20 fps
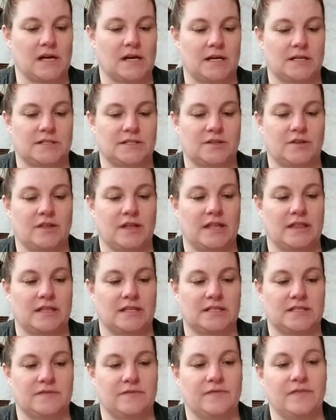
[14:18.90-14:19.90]
So then
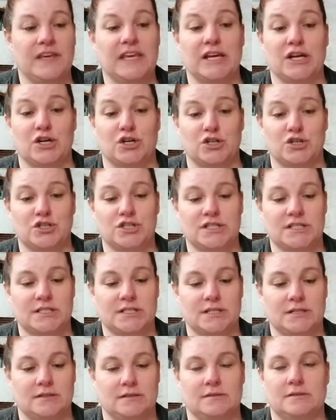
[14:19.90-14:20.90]
the
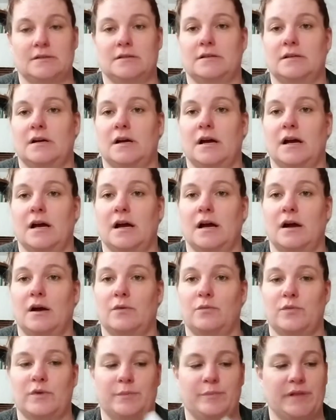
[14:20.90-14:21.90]
spheres
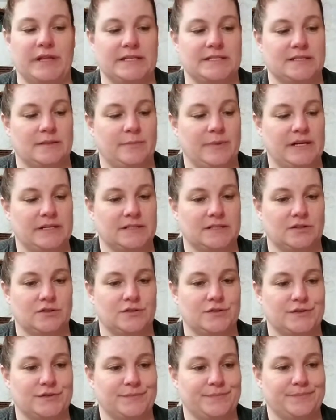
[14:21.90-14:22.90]
replace the
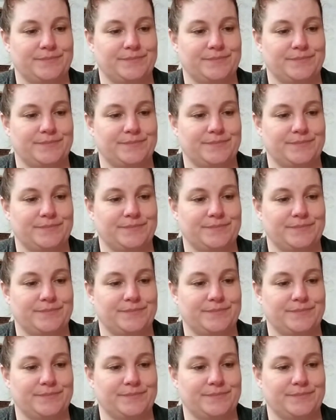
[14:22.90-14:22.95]
pentacles.